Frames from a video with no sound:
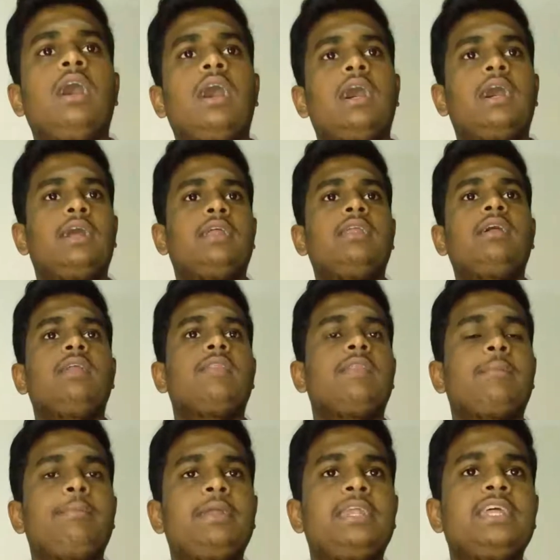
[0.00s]
And the
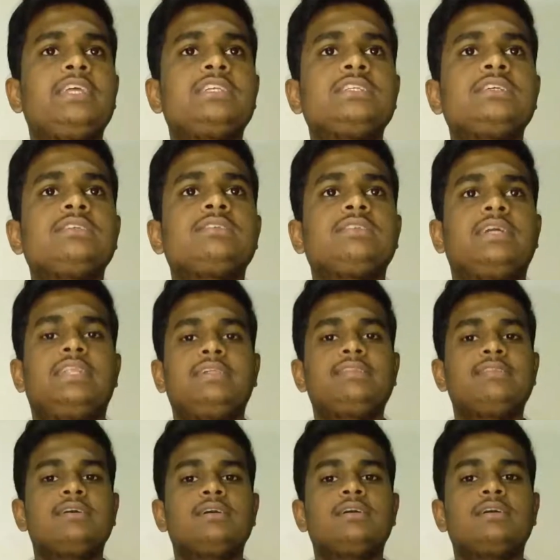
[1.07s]
petitioners, that is
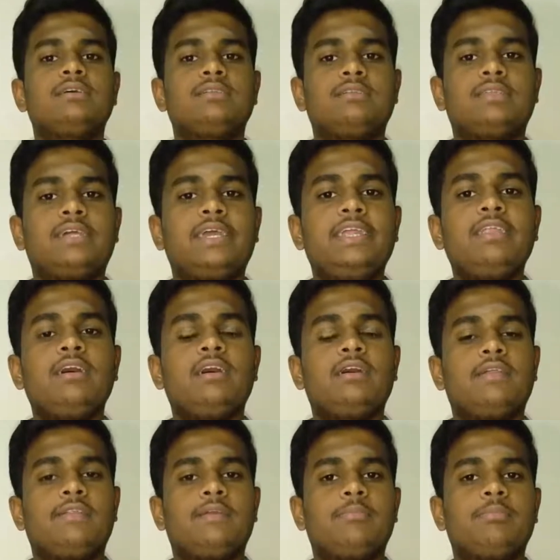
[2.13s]
the side
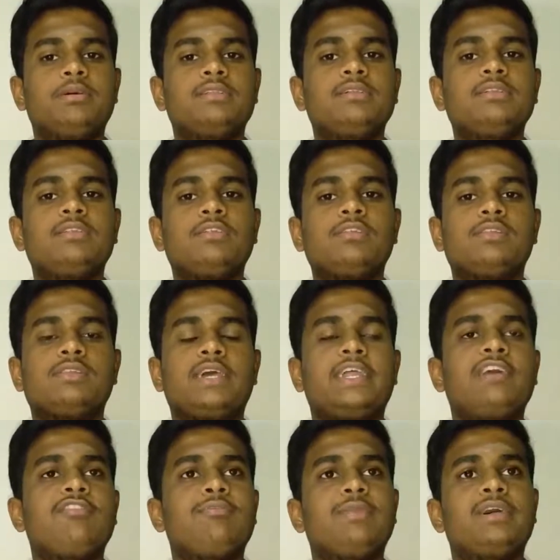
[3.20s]
and the persons on the side
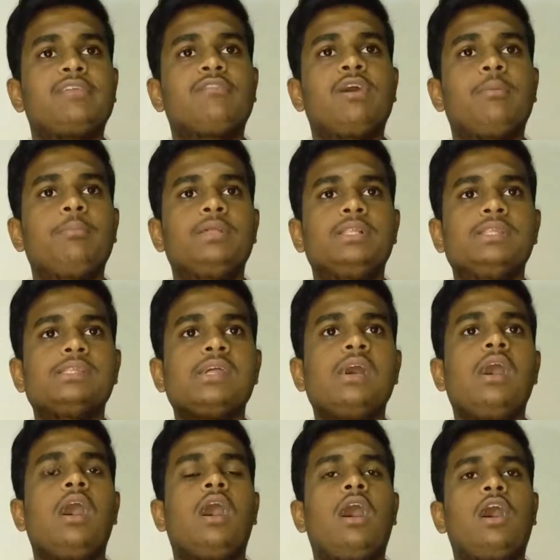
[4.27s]
of Minerva Mills,
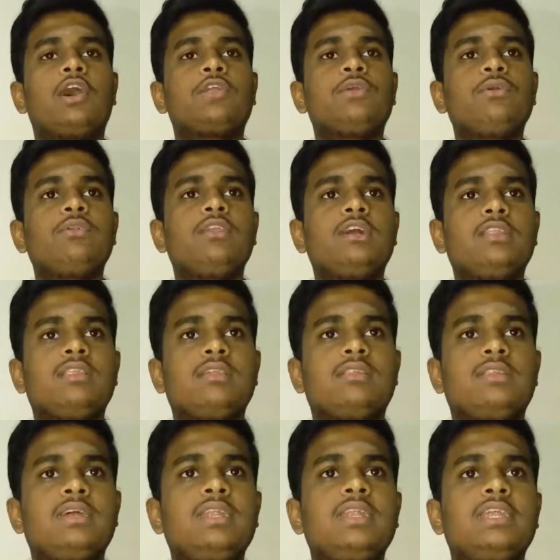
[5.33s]
argued that the
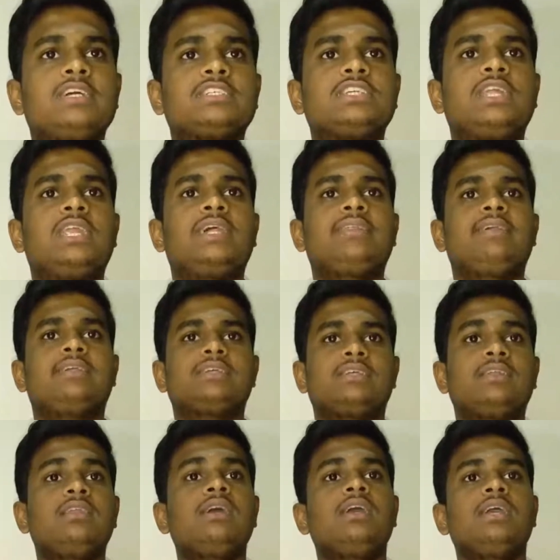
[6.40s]
said
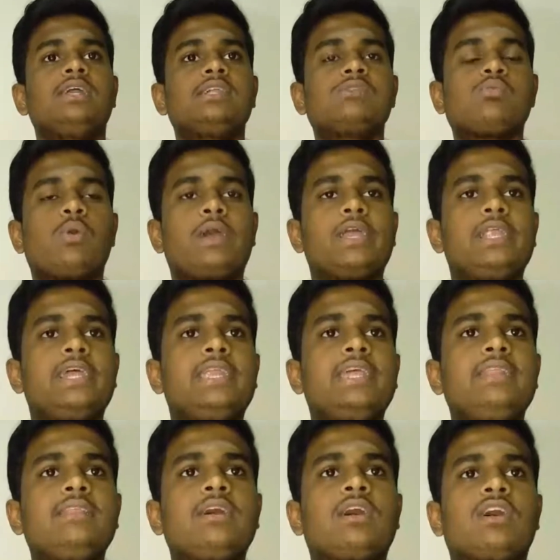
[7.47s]
nationalization is
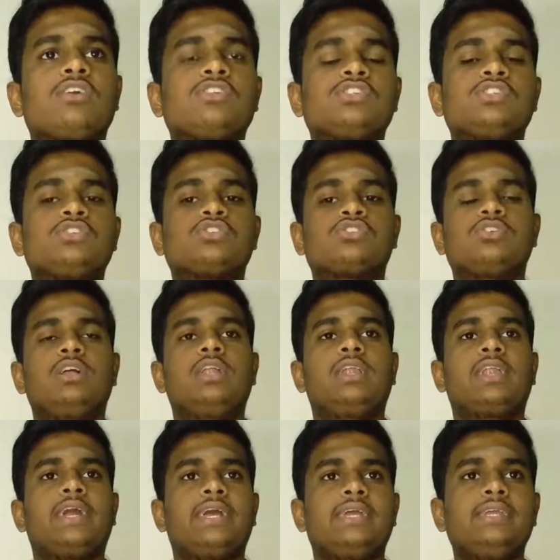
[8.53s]
violating the constitutional
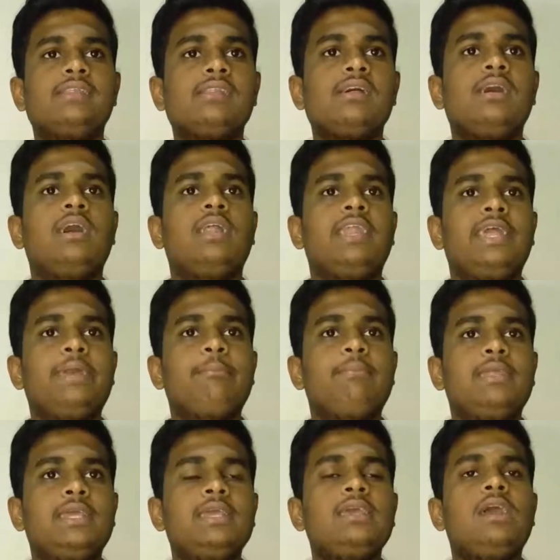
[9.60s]
rights,
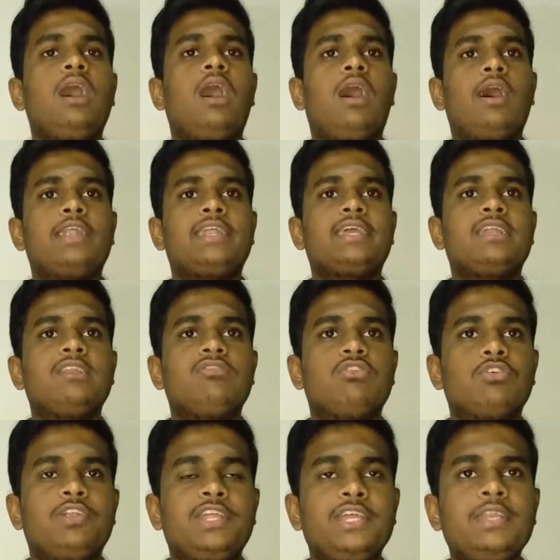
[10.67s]
namely Article
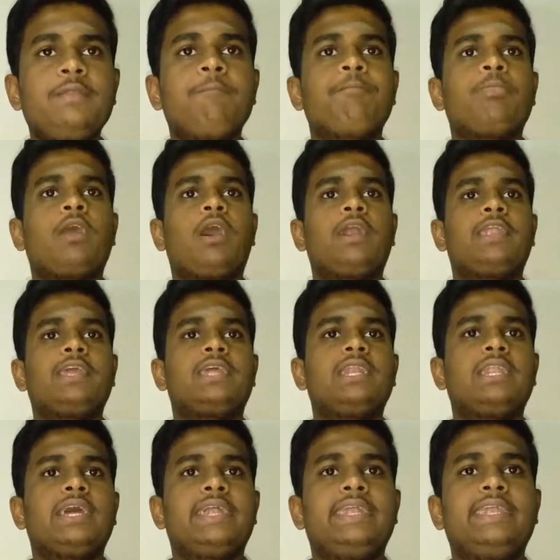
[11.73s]
14, Article
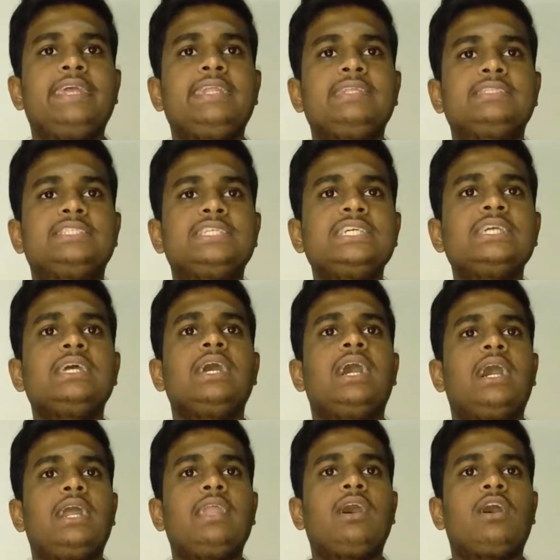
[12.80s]
19G,
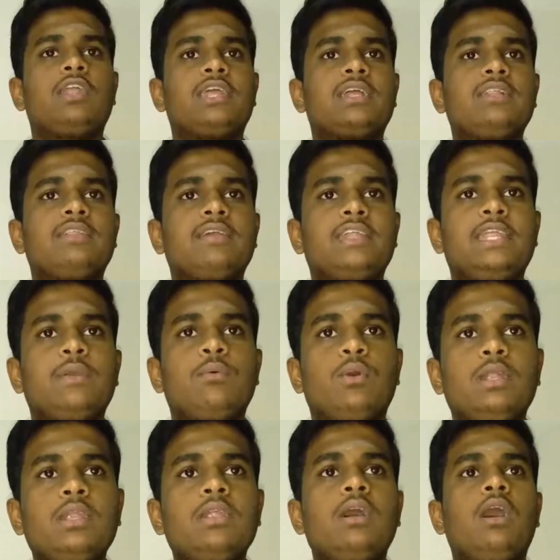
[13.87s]
and Article
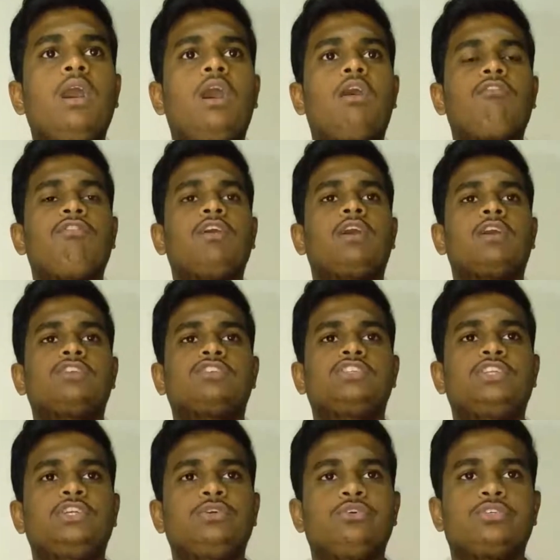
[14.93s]
31 of the
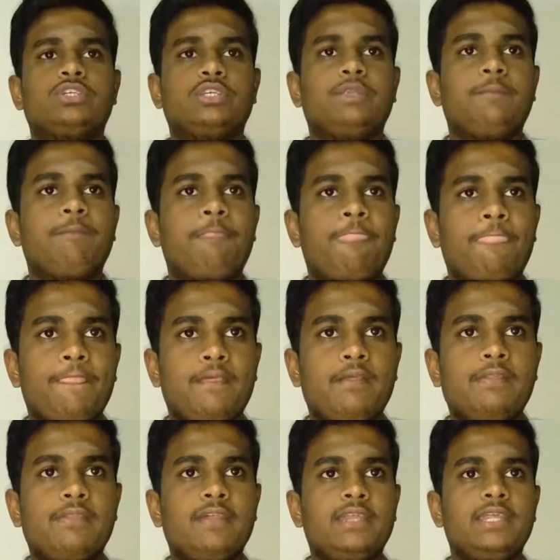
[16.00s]
Constitution.
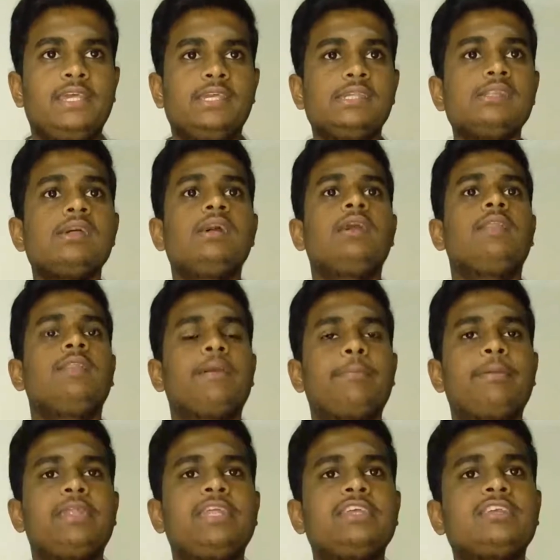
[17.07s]
That is, the
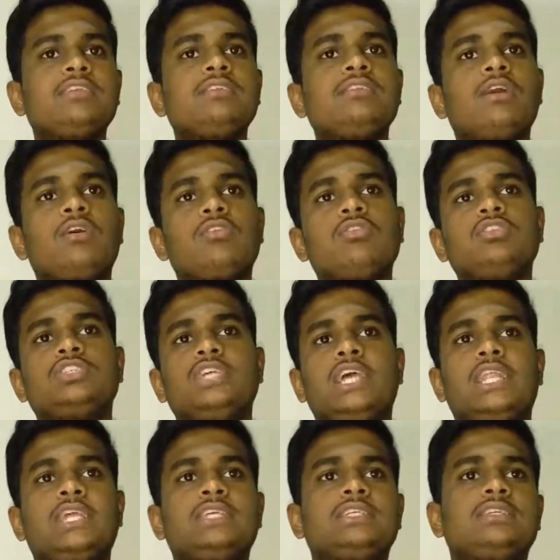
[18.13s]
petitioners also
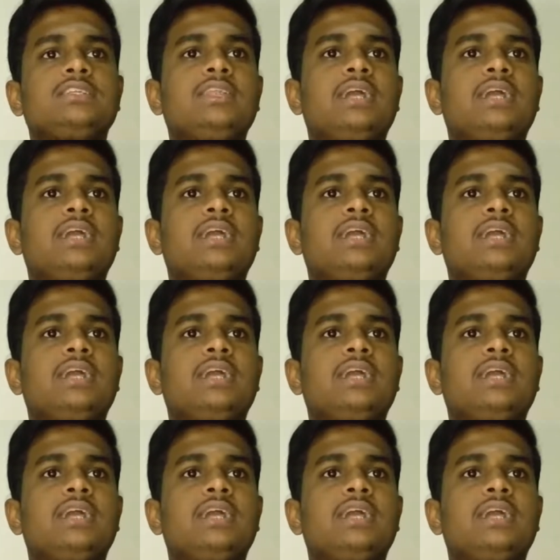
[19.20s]
challenged